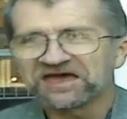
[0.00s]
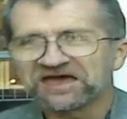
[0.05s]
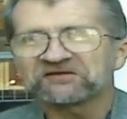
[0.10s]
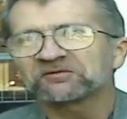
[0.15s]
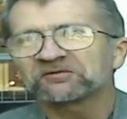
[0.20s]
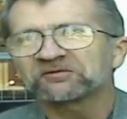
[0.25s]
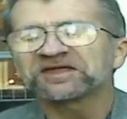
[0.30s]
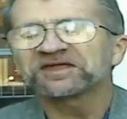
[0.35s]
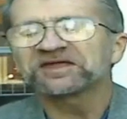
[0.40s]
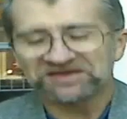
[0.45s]

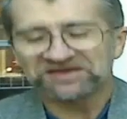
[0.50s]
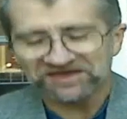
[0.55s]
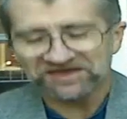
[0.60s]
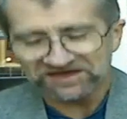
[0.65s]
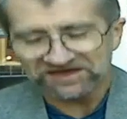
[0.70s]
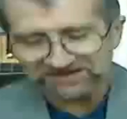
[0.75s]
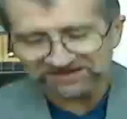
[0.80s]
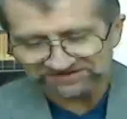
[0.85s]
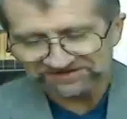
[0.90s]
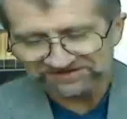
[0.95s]
everyone that
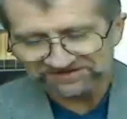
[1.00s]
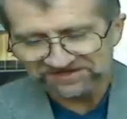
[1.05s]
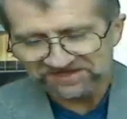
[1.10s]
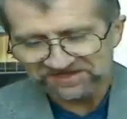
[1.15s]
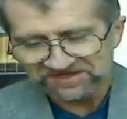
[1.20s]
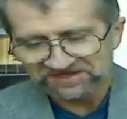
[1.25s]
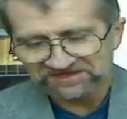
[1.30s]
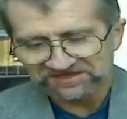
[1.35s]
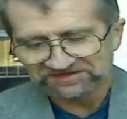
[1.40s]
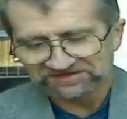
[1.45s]
begat,
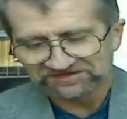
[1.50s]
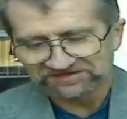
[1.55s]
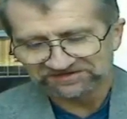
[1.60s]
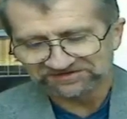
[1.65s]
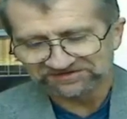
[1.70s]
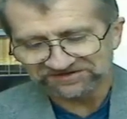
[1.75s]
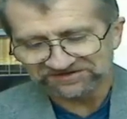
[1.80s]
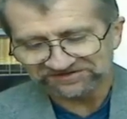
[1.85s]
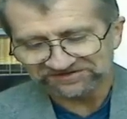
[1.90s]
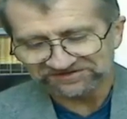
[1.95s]

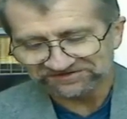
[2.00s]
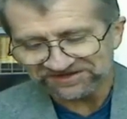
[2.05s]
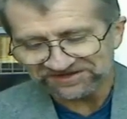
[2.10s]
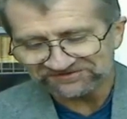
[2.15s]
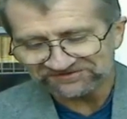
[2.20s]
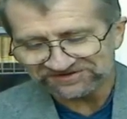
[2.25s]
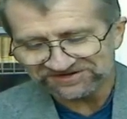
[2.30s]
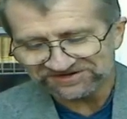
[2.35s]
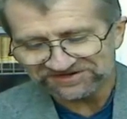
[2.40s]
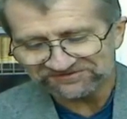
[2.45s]
it's kind
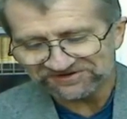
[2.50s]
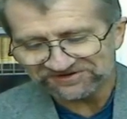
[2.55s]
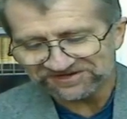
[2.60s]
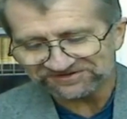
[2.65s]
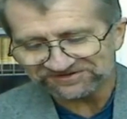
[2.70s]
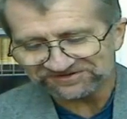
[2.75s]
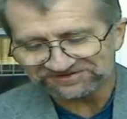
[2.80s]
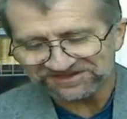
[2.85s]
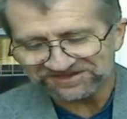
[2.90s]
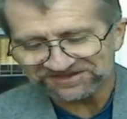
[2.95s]
of a neat way
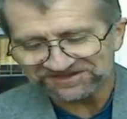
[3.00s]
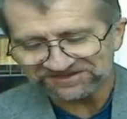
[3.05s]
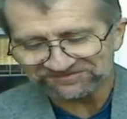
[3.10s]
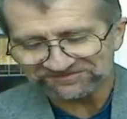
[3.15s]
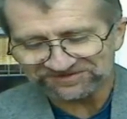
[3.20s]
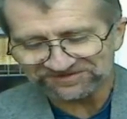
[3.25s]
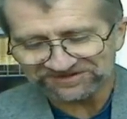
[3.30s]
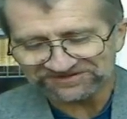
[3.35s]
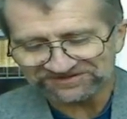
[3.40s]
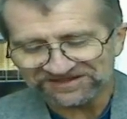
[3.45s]
of saying it
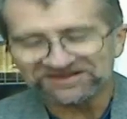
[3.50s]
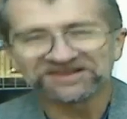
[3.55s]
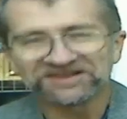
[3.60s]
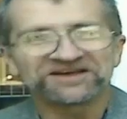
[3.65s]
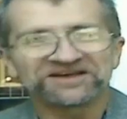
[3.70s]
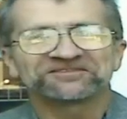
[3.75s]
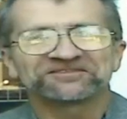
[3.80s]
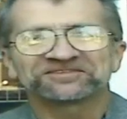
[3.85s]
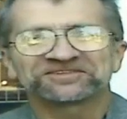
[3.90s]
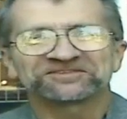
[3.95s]
because I
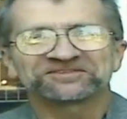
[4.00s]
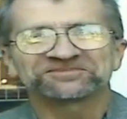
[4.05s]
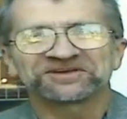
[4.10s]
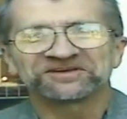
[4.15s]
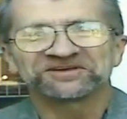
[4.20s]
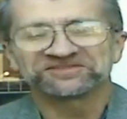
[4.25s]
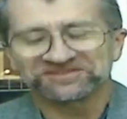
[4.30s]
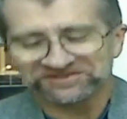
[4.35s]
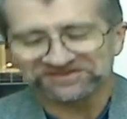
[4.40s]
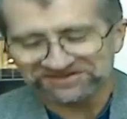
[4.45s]
love
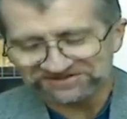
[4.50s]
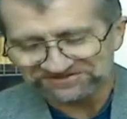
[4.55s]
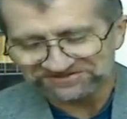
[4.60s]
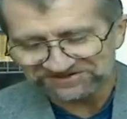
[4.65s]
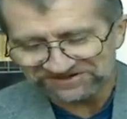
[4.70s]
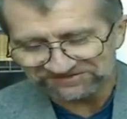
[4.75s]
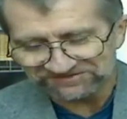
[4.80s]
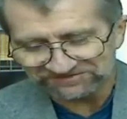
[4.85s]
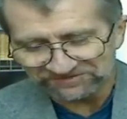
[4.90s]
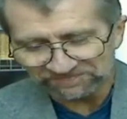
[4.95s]
sometimes the King
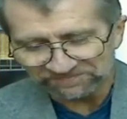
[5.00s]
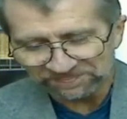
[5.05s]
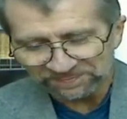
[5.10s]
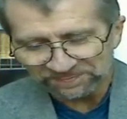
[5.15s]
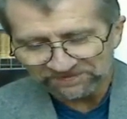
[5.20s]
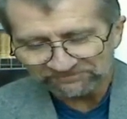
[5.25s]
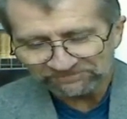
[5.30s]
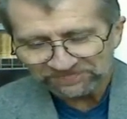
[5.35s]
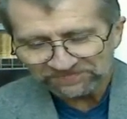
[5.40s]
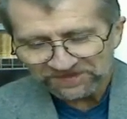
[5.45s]
James.
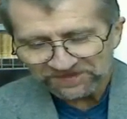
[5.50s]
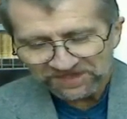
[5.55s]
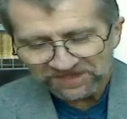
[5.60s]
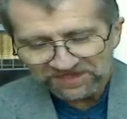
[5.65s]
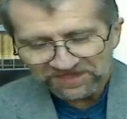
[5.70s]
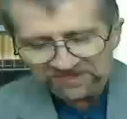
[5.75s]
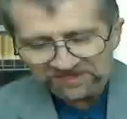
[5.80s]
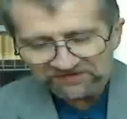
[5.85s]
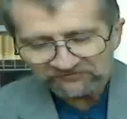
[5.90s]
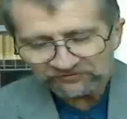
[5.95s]

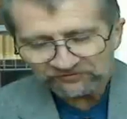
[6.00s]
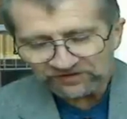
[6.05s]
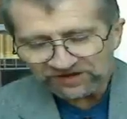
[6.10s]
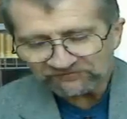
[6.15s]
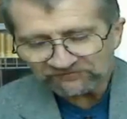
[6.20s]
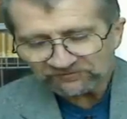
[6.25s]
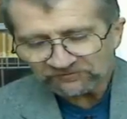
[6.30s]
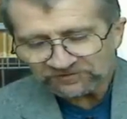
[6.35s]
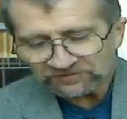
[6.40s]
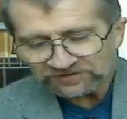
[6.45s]
For
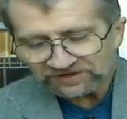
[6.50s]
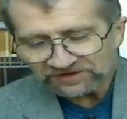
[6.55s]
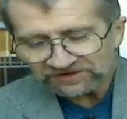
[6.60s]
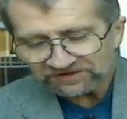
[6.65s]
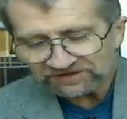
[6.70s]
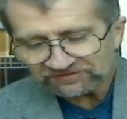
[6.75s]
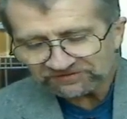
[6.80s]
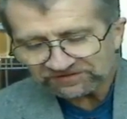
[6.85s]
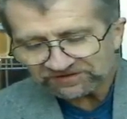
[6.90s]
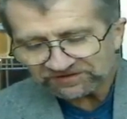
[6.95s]
everyone that
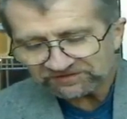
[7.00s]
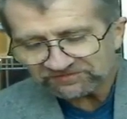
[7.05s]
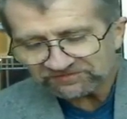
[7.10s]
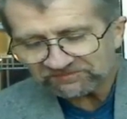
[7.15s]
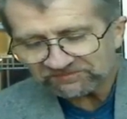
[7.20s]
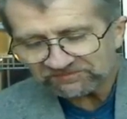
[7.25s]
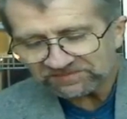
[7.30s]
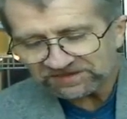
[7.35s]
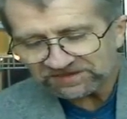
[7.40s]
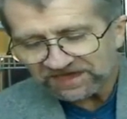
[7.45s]
loveth him
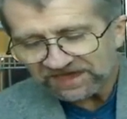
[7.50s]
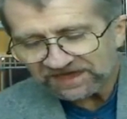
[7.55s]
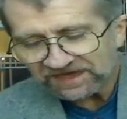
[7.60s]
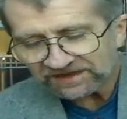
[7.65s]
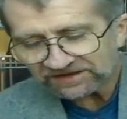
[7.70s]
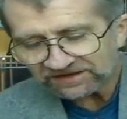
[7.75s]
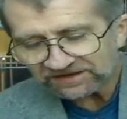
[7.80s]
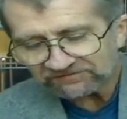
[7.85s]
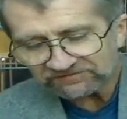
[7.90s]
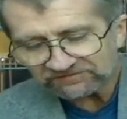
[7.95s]
that
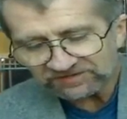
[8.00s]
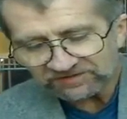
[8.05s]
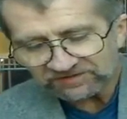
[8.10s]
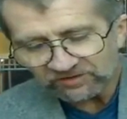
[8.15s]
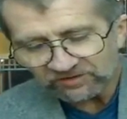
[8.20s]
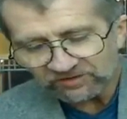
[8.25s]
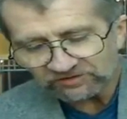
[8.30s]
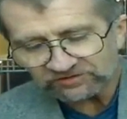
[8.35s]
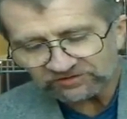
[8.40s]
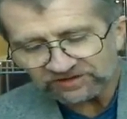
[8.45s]
begat, loveth him
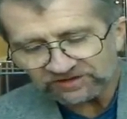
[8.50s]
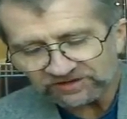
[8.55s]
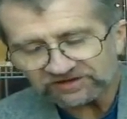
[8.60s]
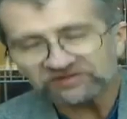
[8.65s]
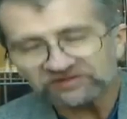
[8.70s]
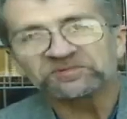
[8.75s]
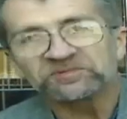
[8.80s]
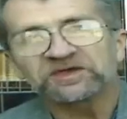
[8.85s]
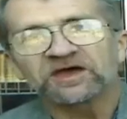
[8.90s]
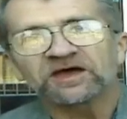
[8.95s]
also that
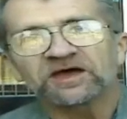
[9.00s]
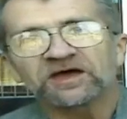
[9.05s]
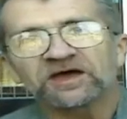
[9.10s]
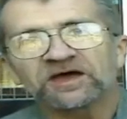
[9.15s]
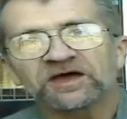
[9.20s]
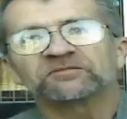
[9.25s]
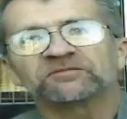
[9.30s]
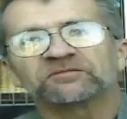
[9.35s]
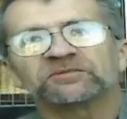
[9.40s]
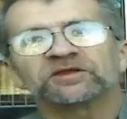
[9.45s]
is begotten
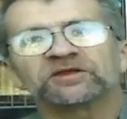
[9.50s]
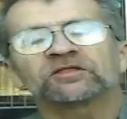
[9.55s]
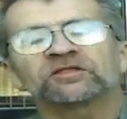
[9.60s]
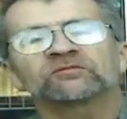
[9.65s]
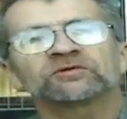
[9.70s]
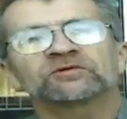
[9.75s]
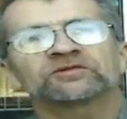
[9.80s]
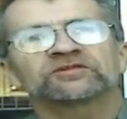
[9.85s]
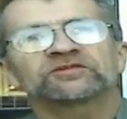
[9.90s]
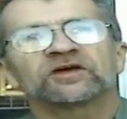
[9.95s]
of him. In
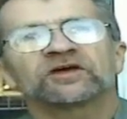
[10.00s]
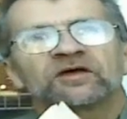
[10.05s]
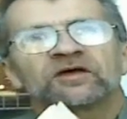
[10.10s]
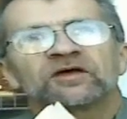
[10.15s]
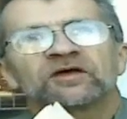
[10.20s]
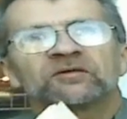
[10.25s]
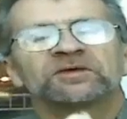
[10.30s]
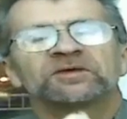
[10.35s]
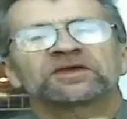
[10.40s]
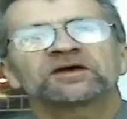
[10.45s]
other words,
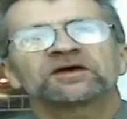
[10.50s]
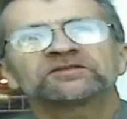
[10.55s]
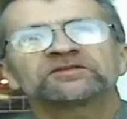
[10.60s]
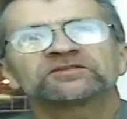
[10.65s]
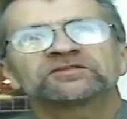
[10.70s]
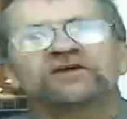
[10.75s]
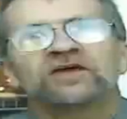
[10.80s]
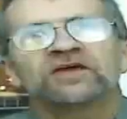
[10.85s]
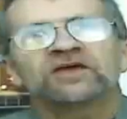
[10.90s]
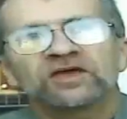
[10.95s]

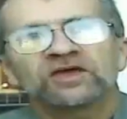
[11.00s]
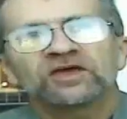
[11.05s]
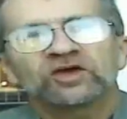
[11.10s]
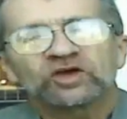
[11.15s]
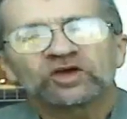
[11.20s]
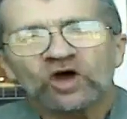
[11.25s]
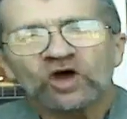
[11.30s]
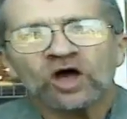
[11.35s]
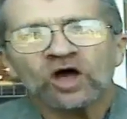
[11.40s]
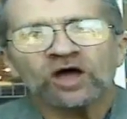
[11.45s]
because
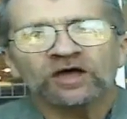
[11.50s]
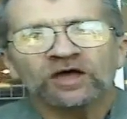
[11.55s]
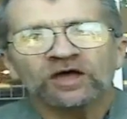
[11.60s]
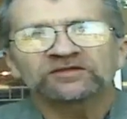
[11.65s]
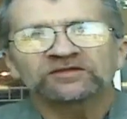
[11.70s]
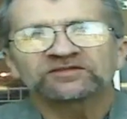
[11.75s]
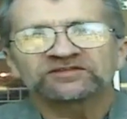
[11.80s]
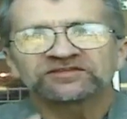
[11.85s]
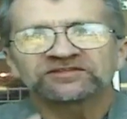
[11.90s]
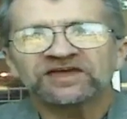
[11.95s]

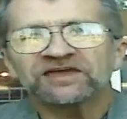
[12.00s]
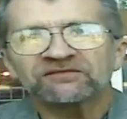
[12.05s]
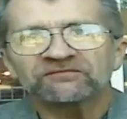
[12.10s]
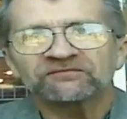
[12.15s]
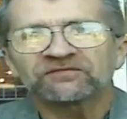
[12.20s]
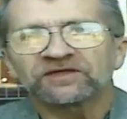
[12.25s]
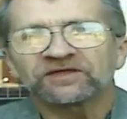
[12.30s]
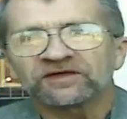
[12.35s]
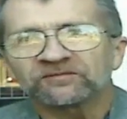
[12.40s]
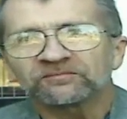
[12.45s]
God
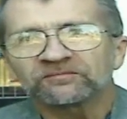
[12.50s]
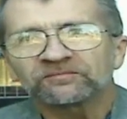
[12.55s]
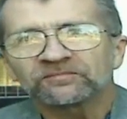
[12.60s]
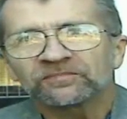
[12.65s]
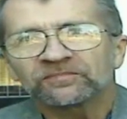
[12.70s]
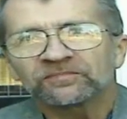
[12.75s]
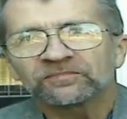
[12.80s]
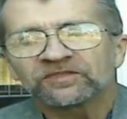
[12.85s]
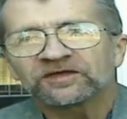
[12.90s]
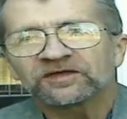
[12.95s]
saved them,
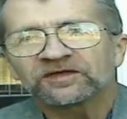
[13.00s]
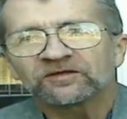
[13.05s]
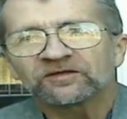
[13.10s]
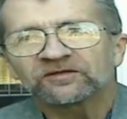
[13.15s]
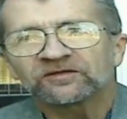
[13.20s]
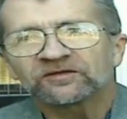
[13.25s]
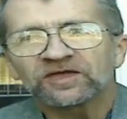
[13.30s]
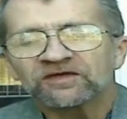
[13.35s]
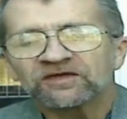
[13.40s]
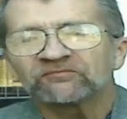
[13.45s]
then
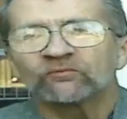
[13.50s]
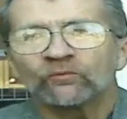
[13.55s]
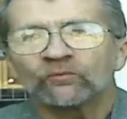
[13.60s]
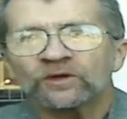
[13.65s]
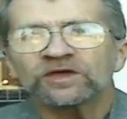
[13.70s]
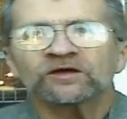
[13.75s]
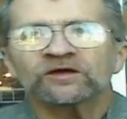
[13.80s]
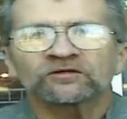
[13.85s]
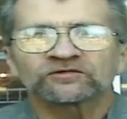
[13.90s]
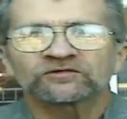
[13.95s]
if
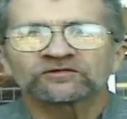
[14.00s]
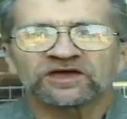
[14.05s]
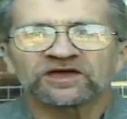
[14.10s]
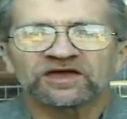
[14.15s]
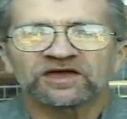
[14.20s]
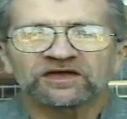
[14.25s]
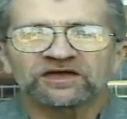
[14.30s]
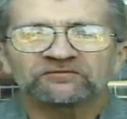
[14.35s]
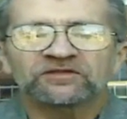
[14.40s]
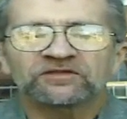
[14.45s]
we are
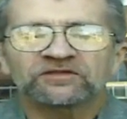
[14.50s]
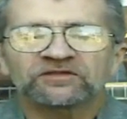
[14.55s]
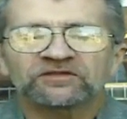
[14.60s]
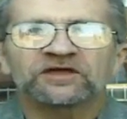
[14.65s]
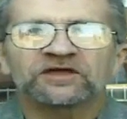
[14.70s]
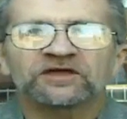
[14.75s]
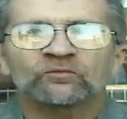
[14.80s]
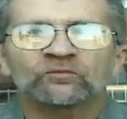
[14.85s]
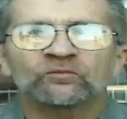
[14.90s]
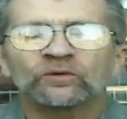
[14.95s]
saved,
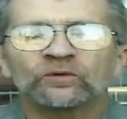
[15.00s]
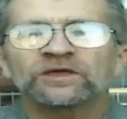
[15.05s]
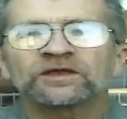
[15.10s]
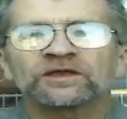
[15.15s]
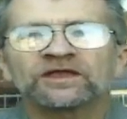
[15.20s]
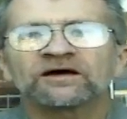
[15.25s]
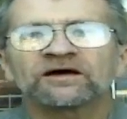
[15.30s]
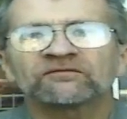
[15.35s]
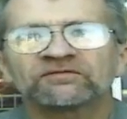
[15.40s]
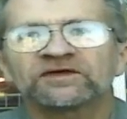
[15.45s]
then we
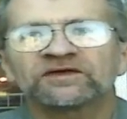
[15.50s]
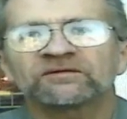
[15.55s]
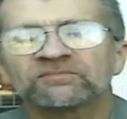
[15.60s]
love them